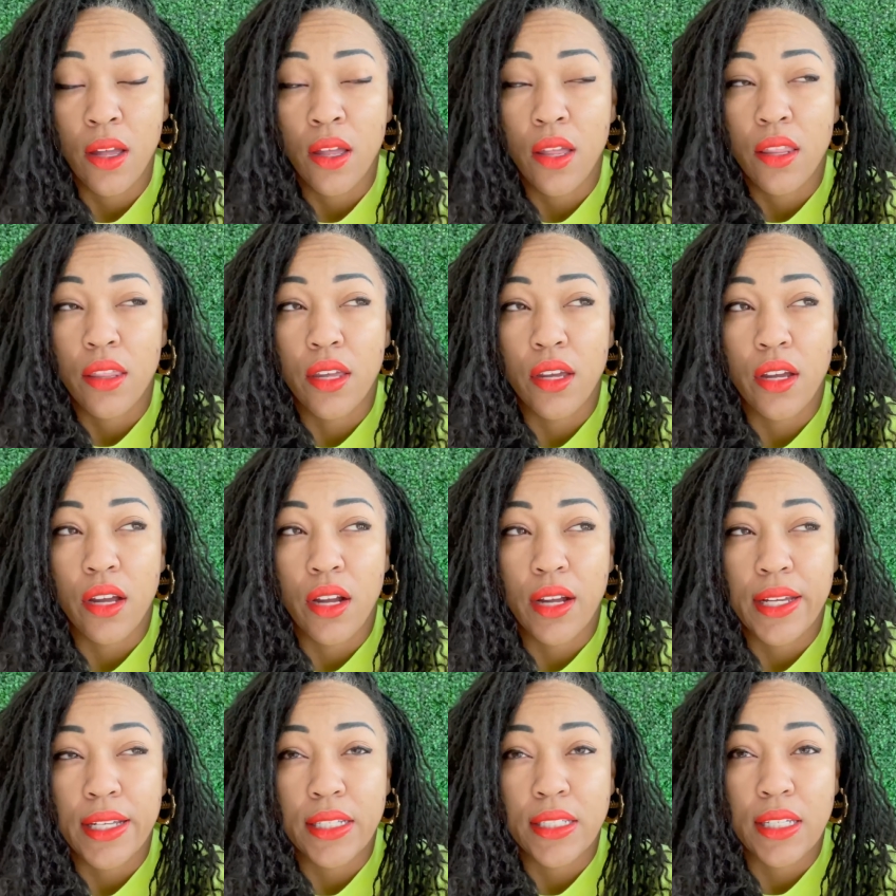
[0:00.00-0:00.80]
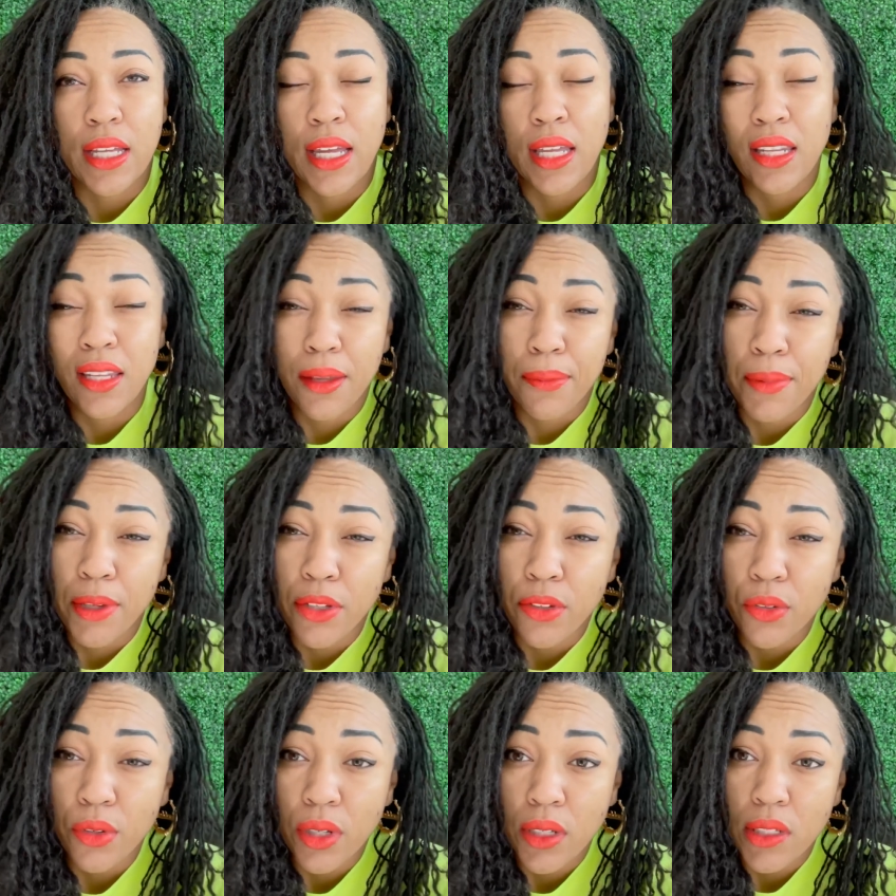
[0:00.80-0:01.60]
there is a lemon
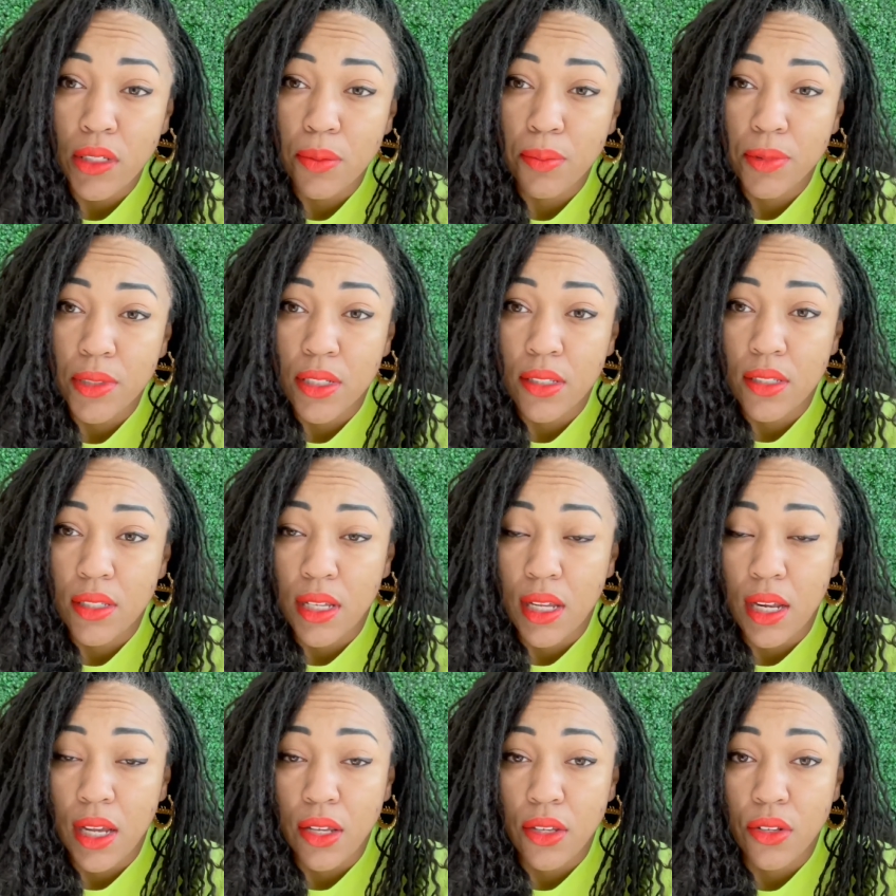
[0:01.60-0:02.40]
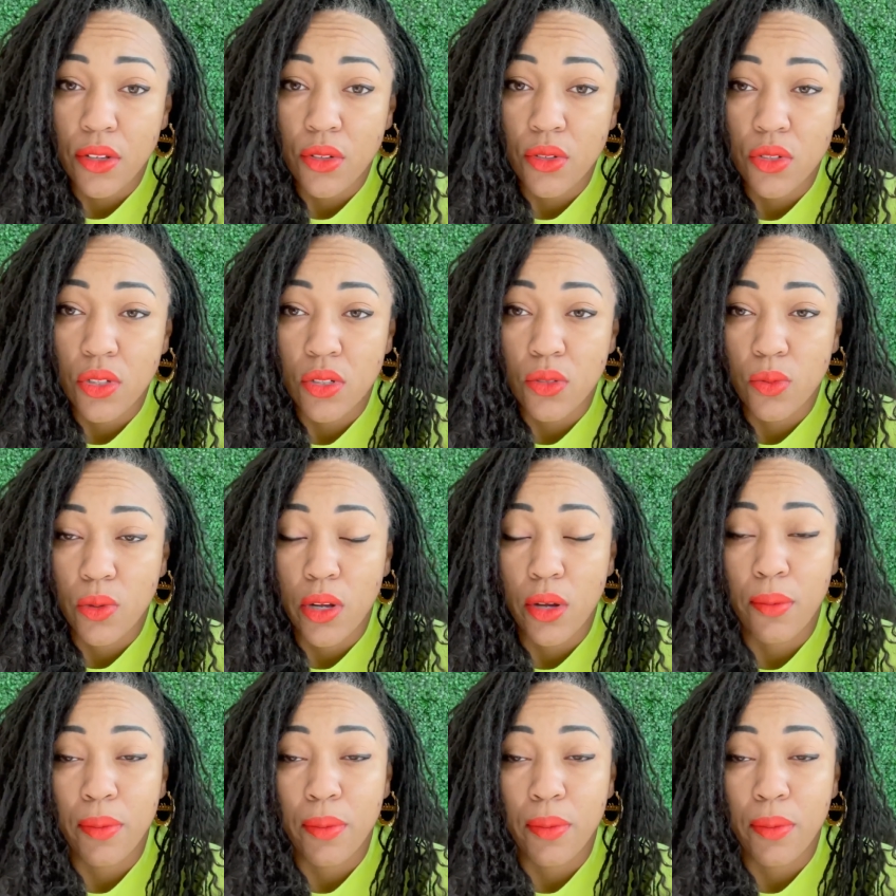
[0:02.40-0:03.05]
eucalyptus that I use as well.